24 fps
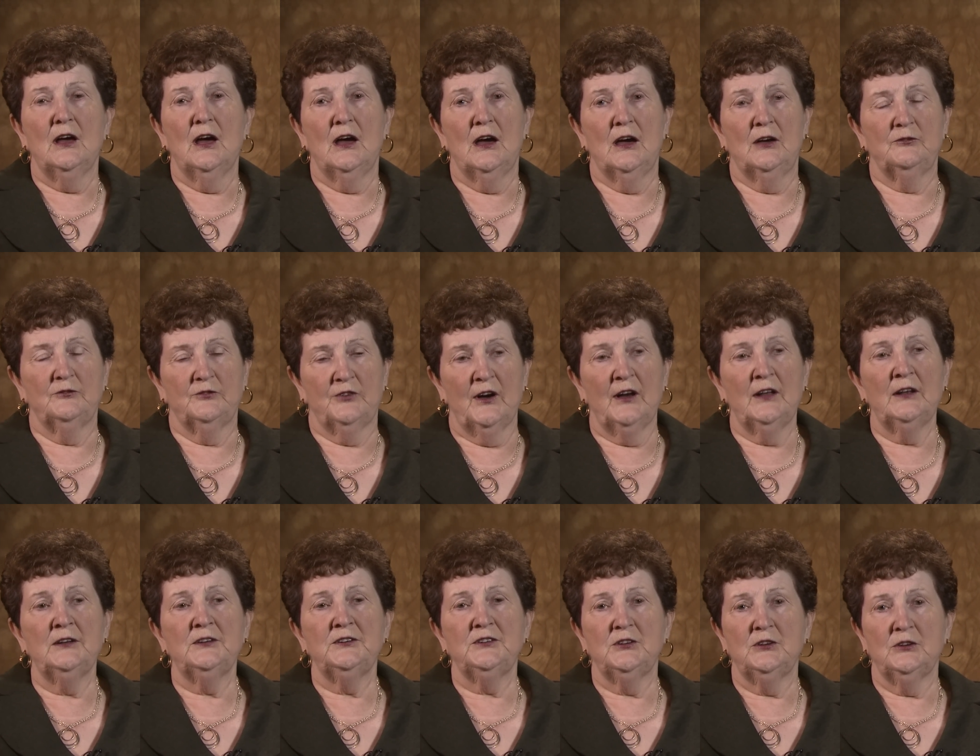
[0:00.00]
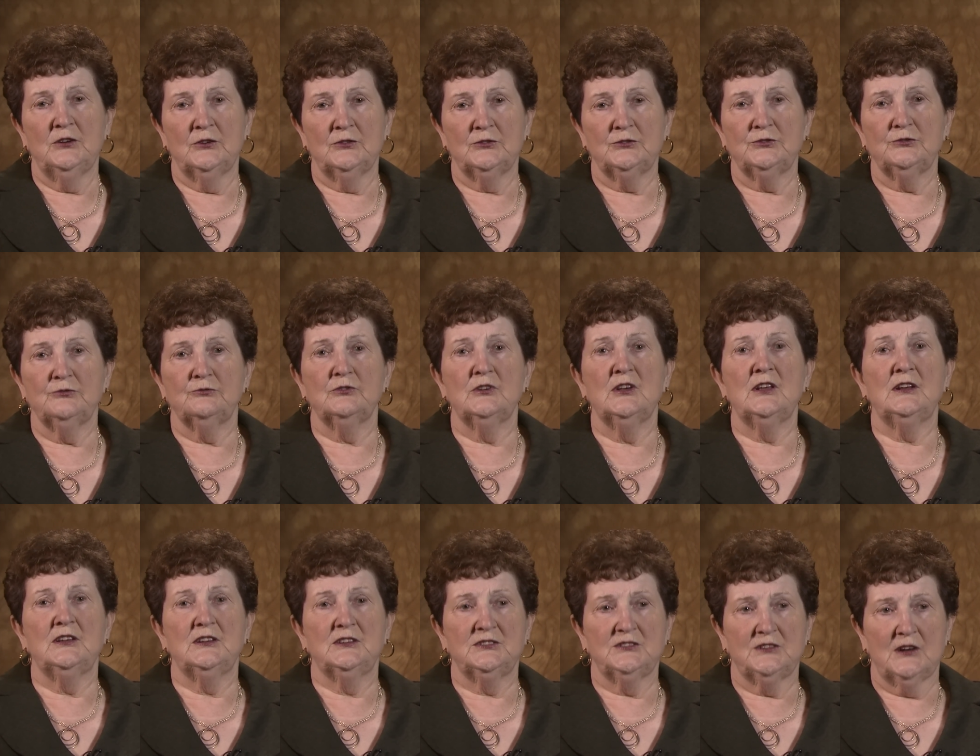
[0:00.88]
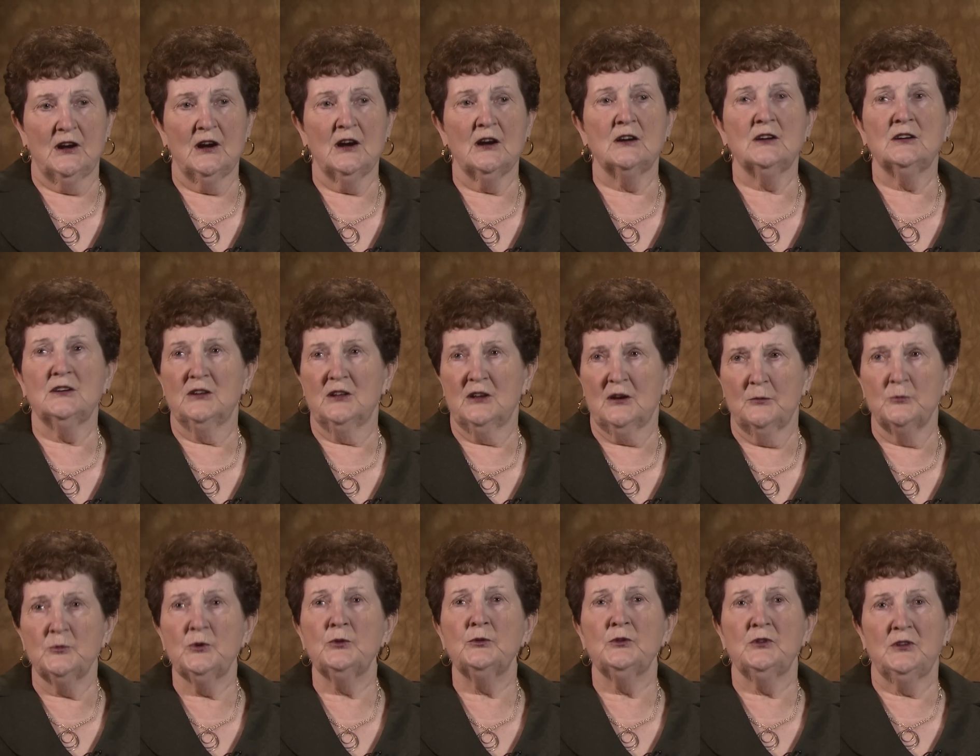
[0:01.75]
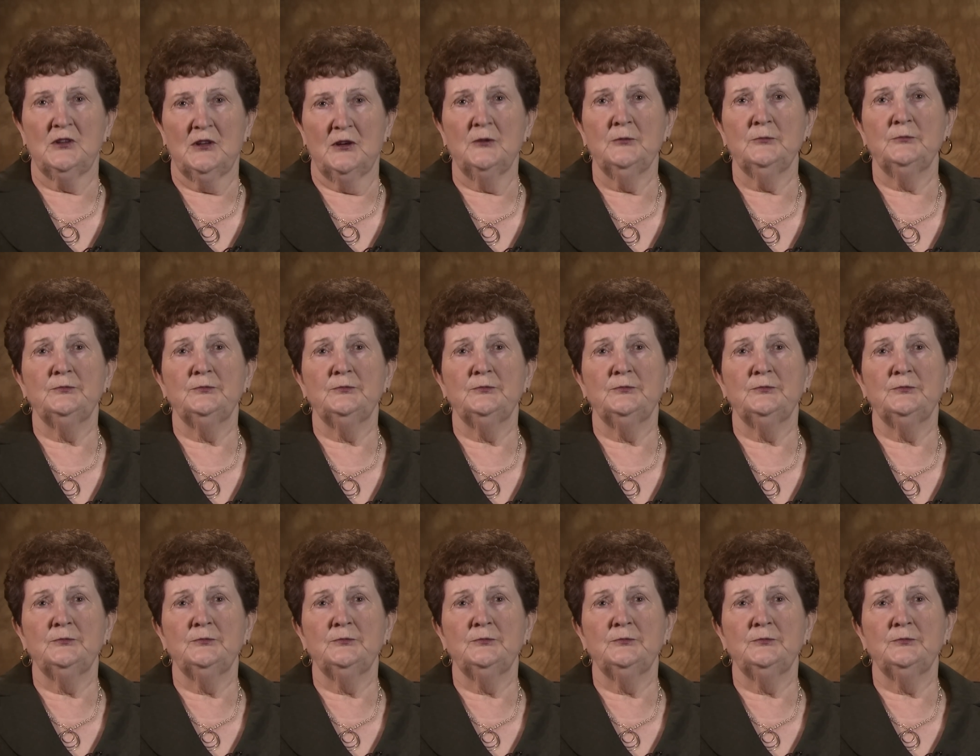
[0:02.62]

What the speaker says: And volunteers really is the heart of the community.